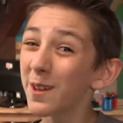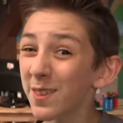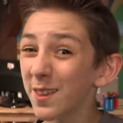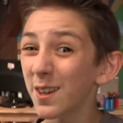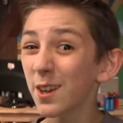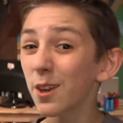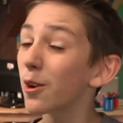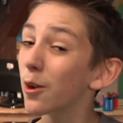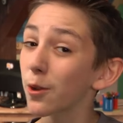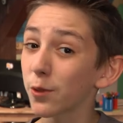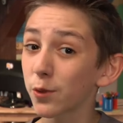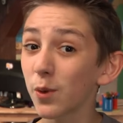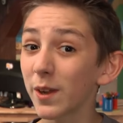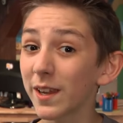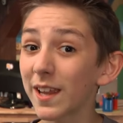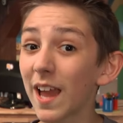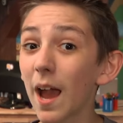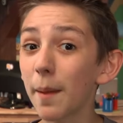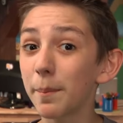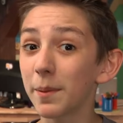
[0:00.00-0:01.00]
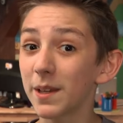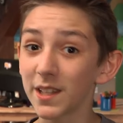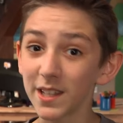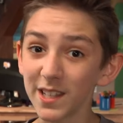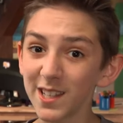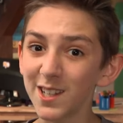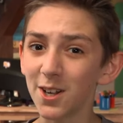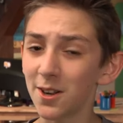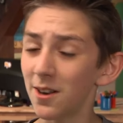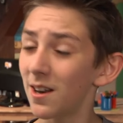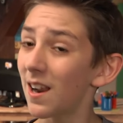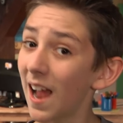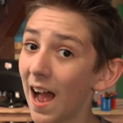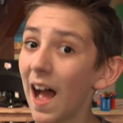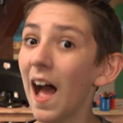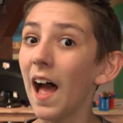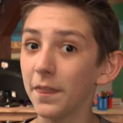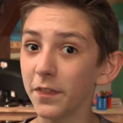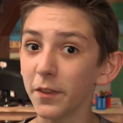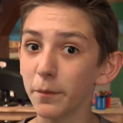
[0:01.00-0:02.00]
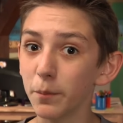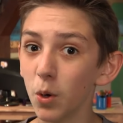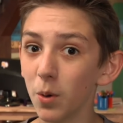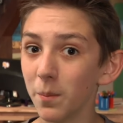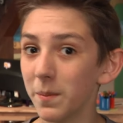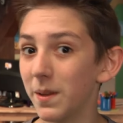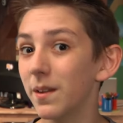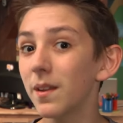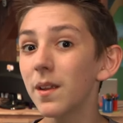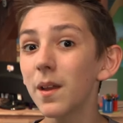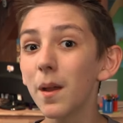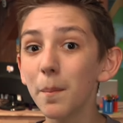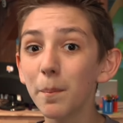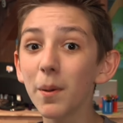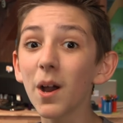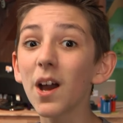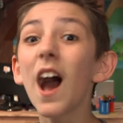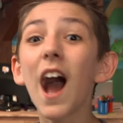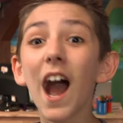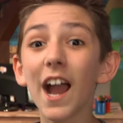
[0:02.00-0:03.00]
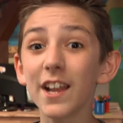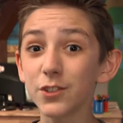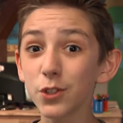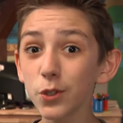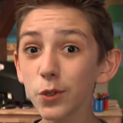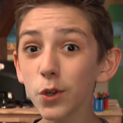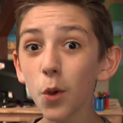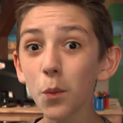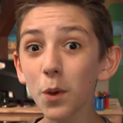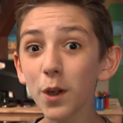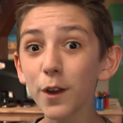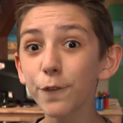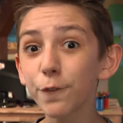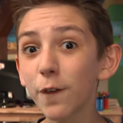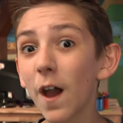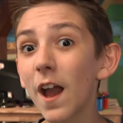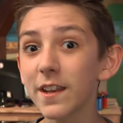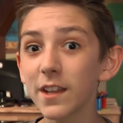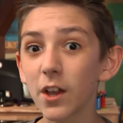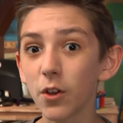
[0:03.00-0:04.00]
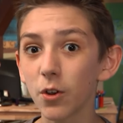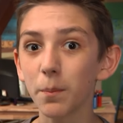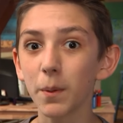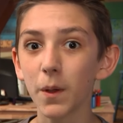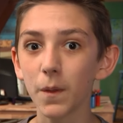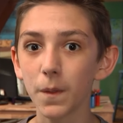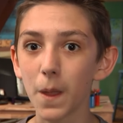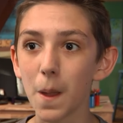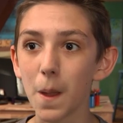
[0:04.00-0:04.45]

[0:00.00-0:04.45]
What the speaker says: isn't an earthquake happening here at the moment, but I do know where to find out about